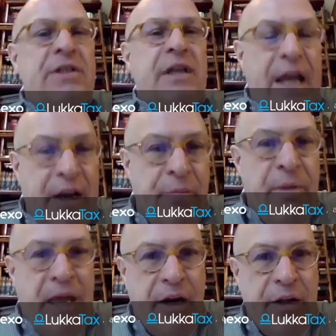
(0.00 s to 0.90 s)
land a
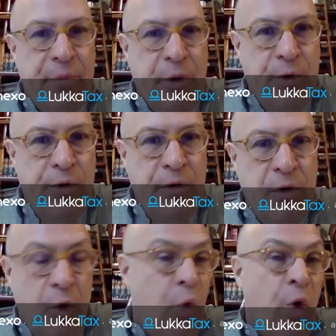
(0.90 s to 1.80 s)
man on the moon
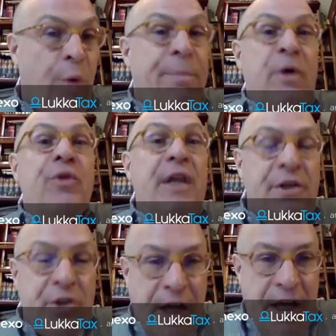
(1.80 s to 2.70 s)
or build the
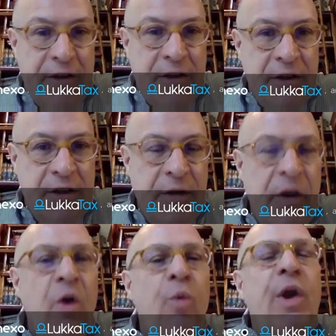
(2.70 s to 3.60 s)
internet,
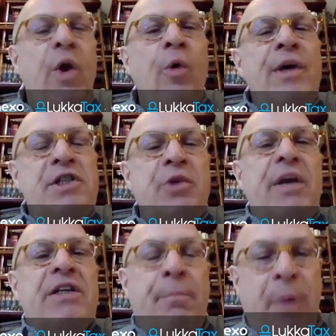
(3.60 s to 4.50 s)
we always do it
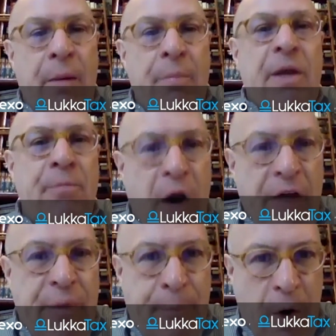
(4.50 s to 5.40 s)
as a
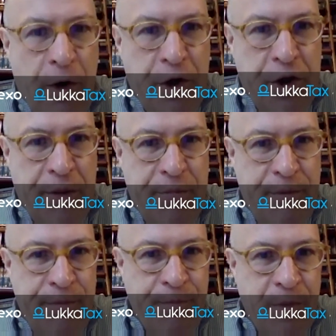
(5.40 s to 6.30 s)
public-private partnership.
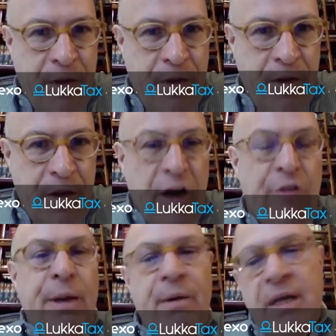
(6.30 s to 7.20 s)
Mm-hmm.
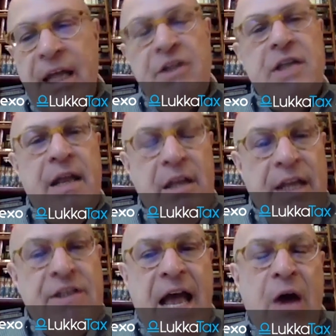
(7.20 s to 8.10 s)
Government
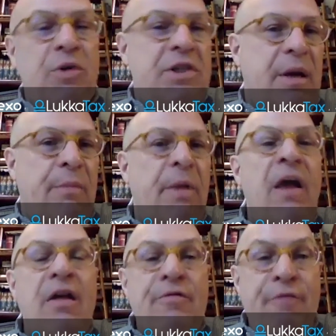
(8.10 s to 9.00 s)
lays out some
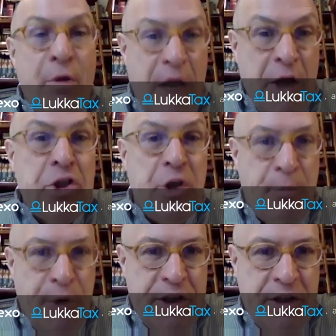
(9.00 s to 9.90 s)
foundational
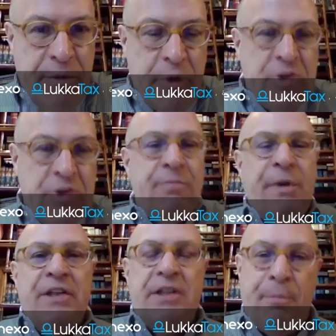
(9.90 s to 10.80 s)
principles, but
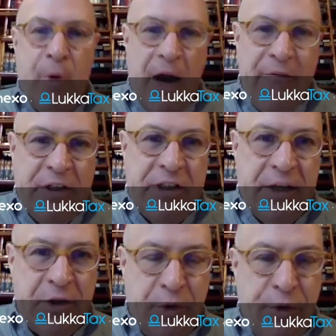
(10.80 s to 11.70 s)
it's the private
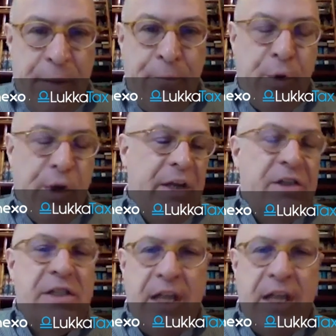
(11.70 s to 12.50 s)
sector that brings the